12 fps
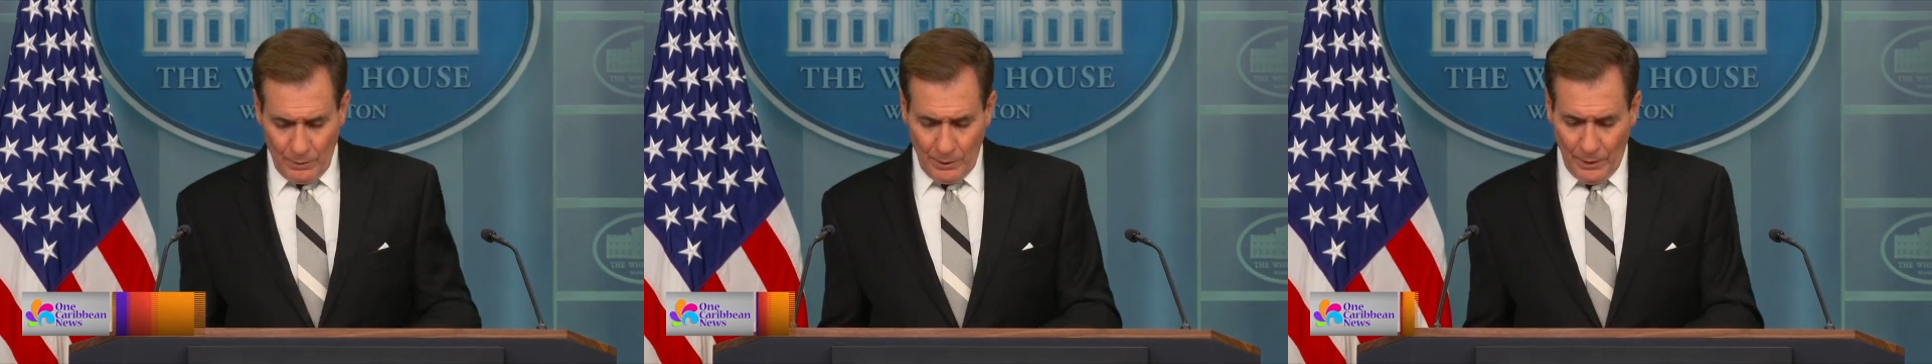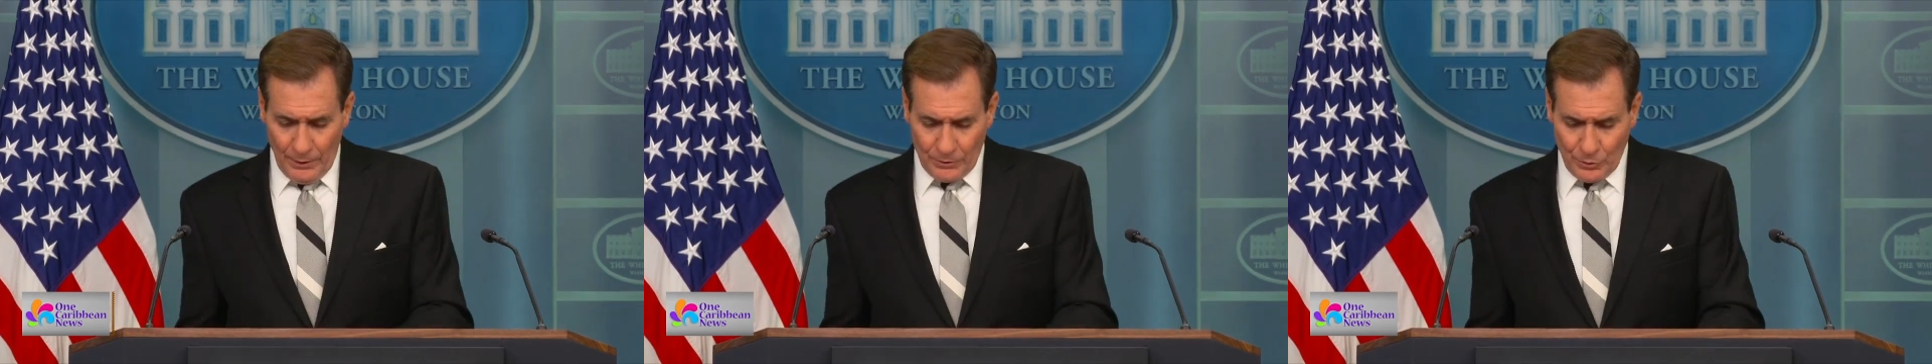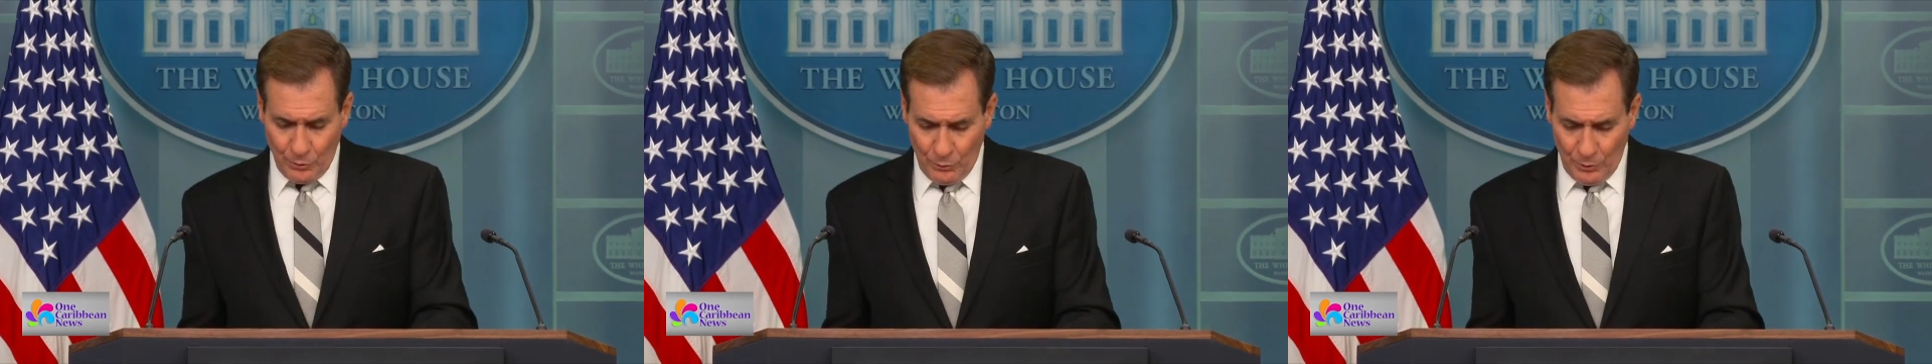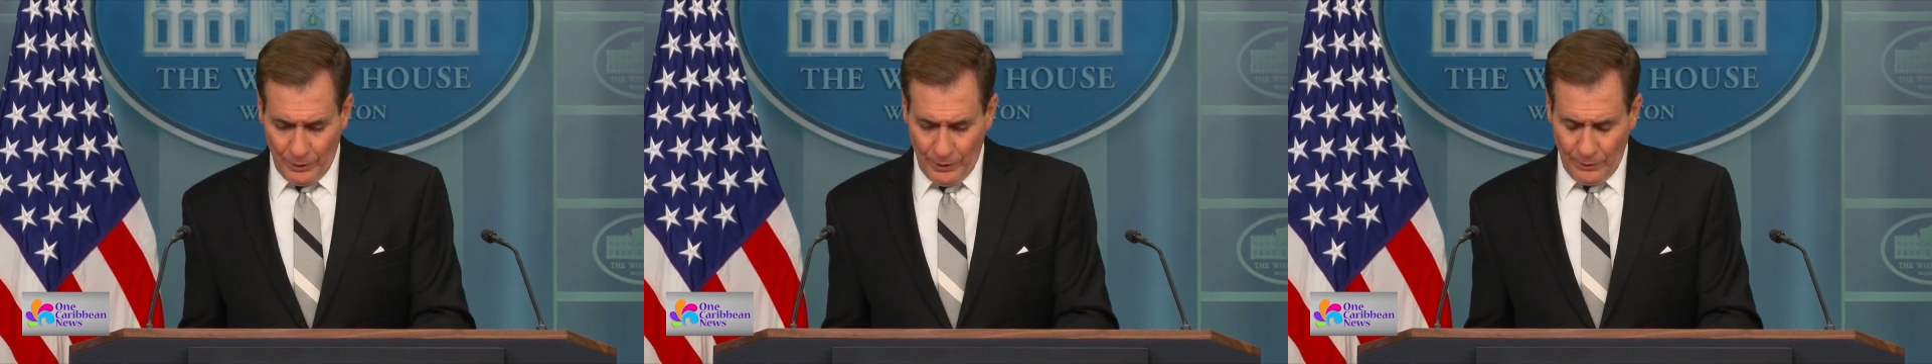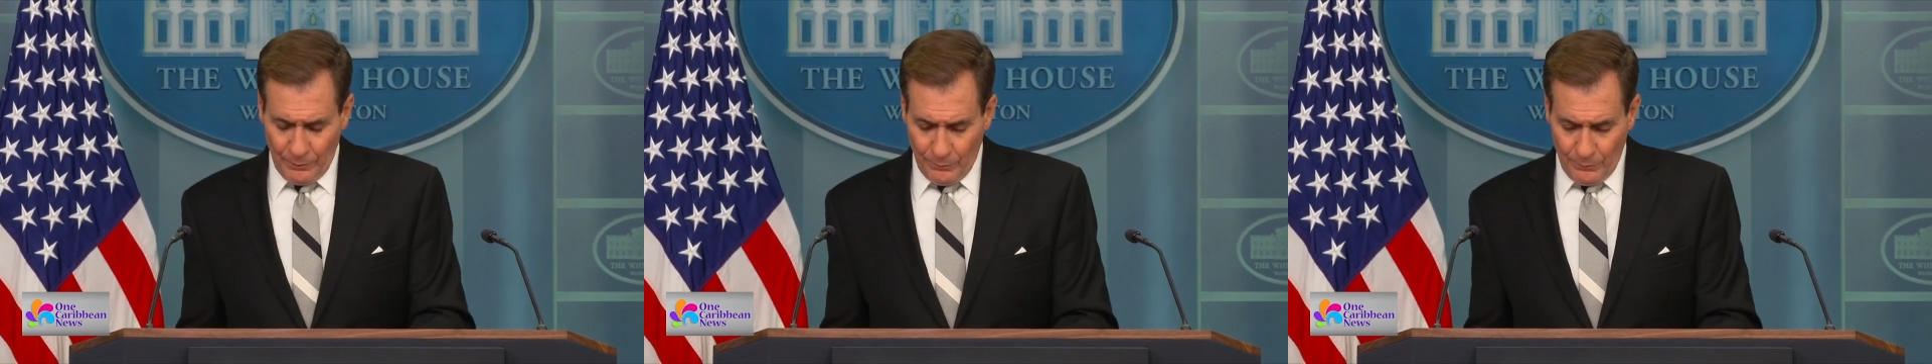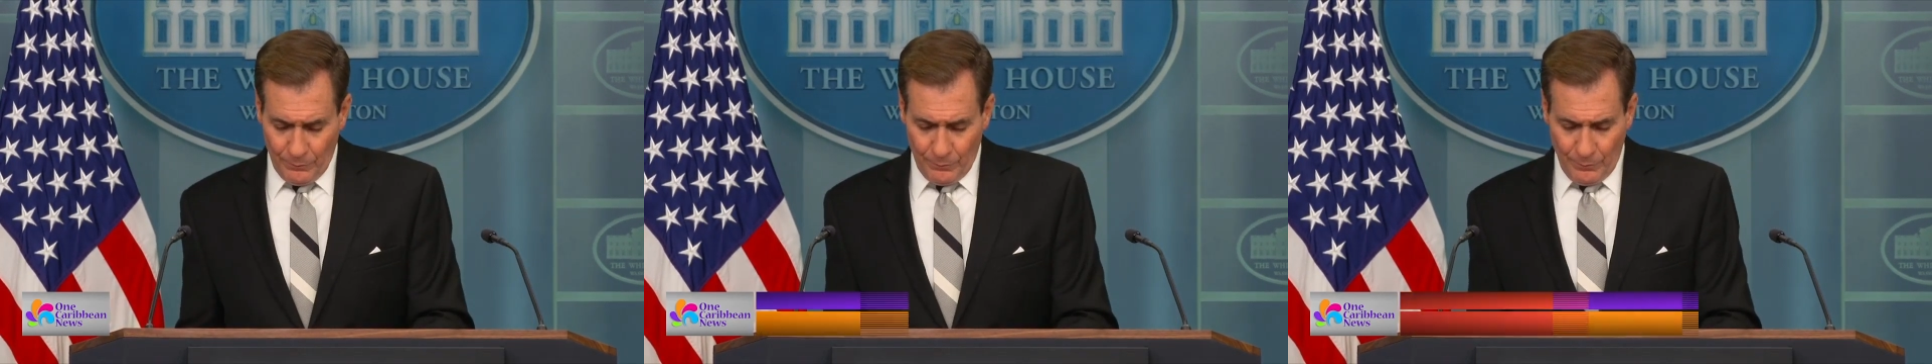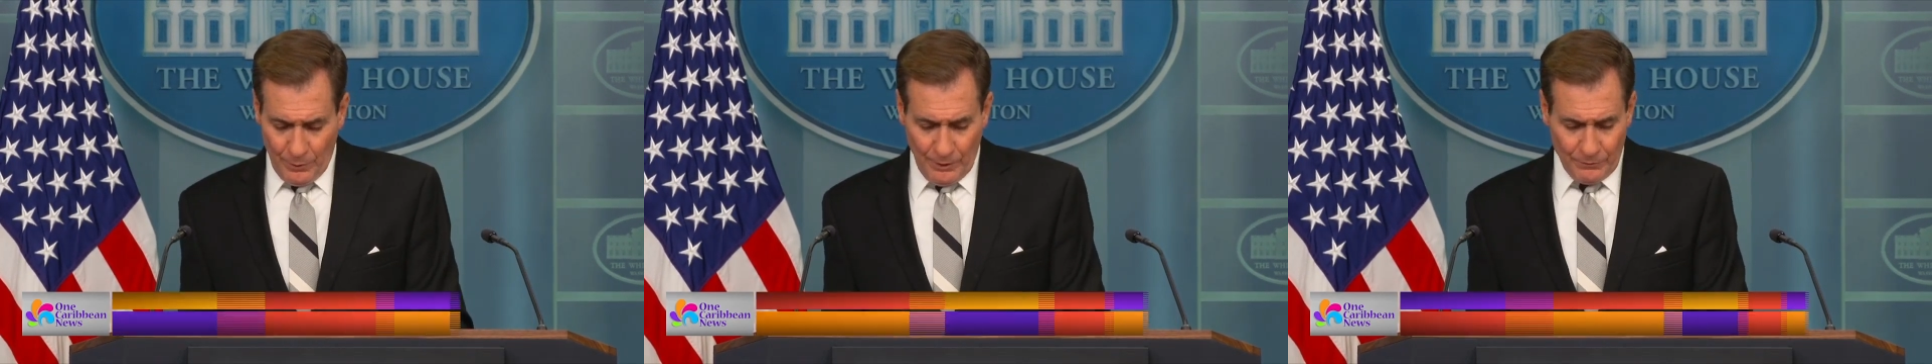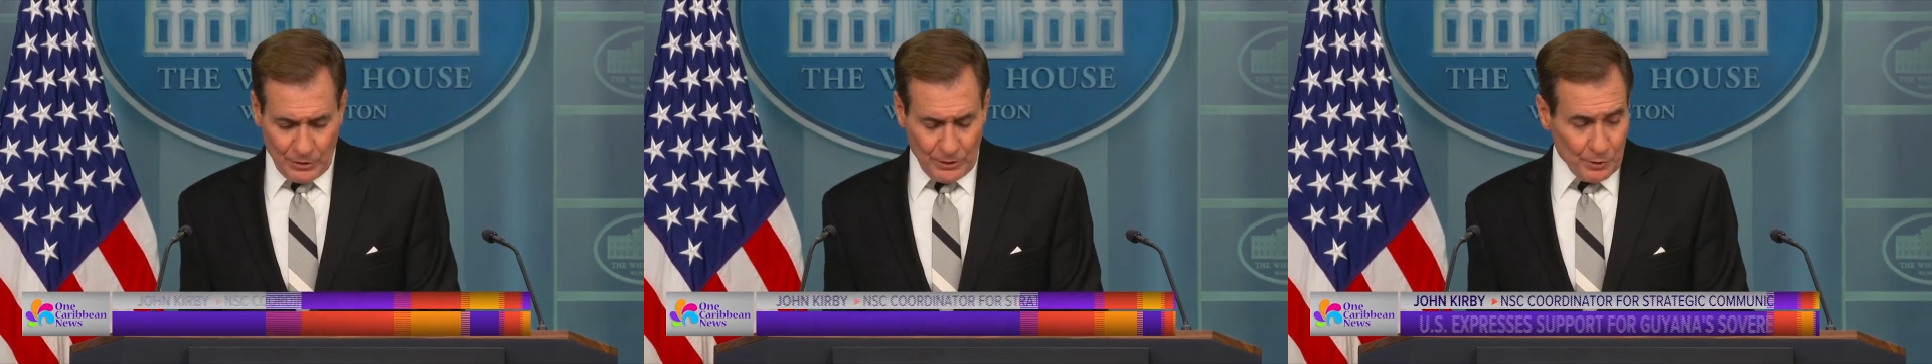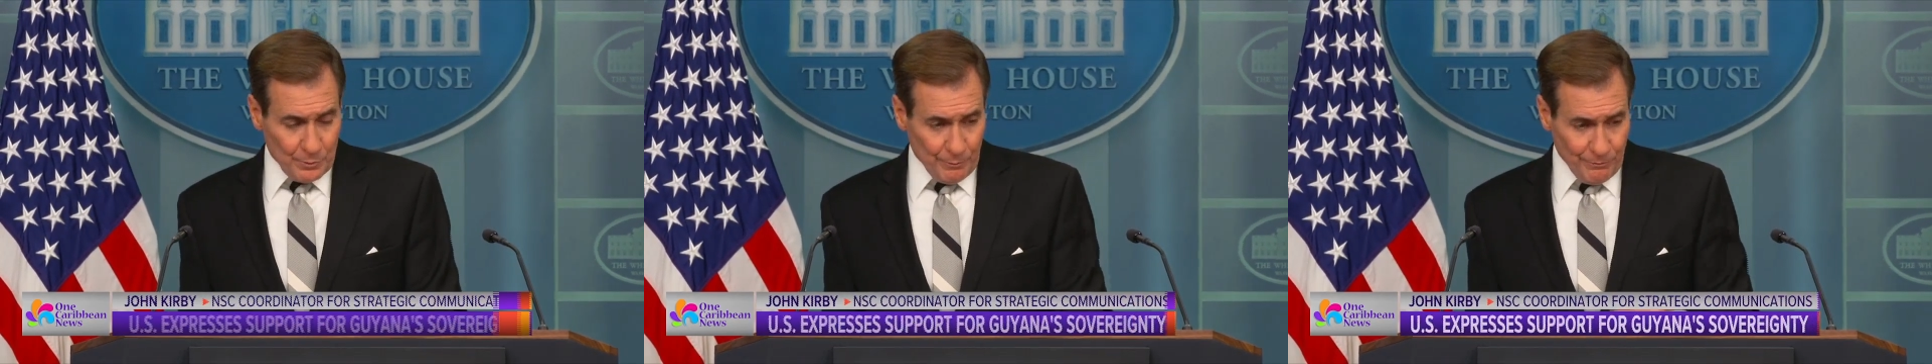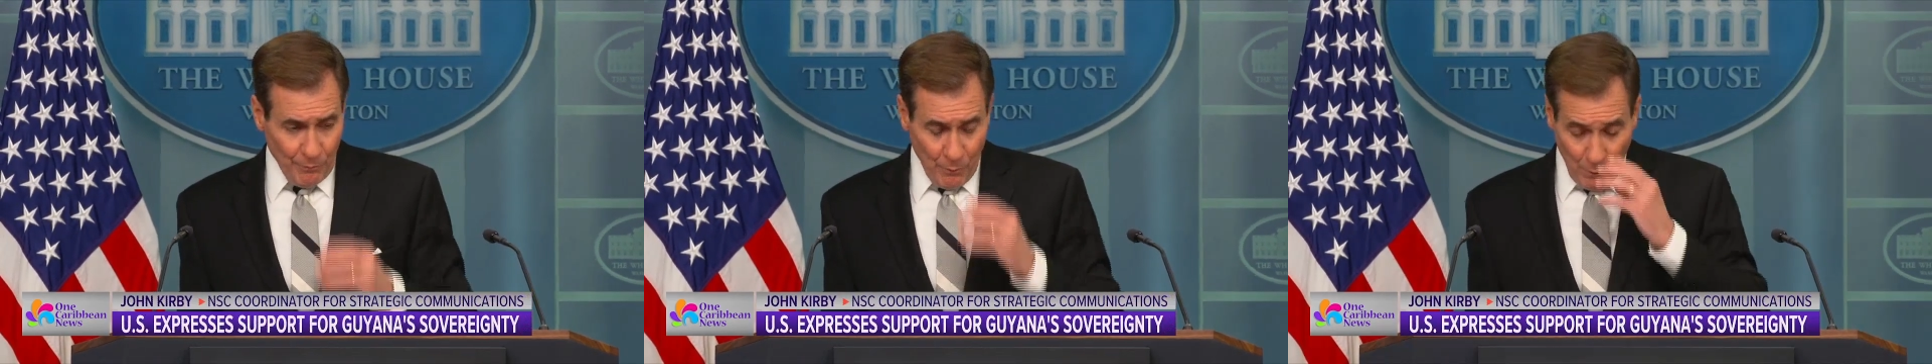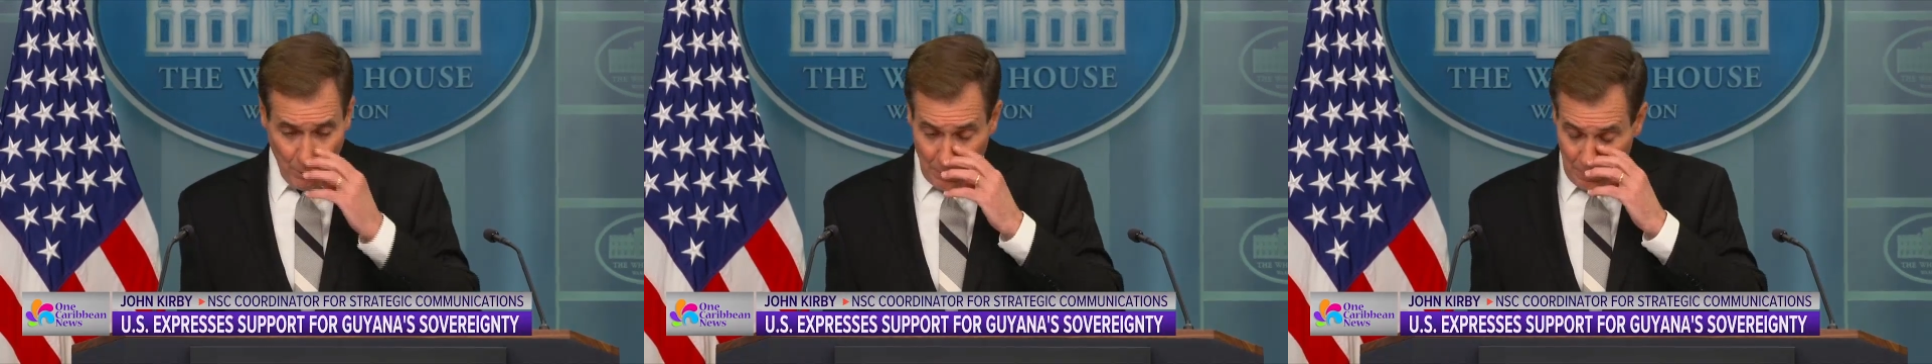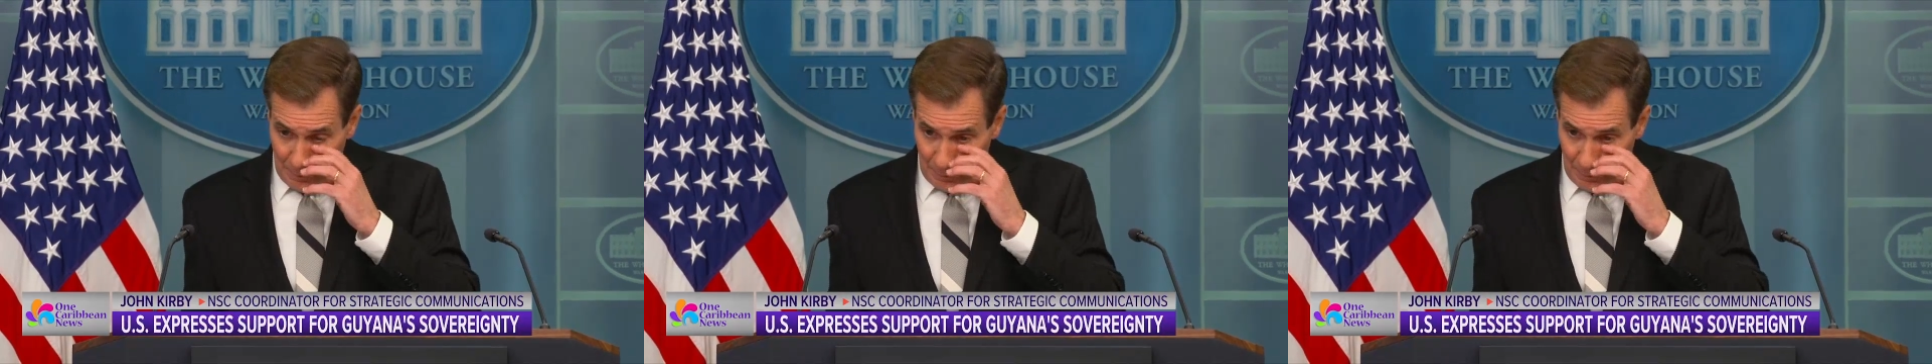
Yeah, so again, I've said this before,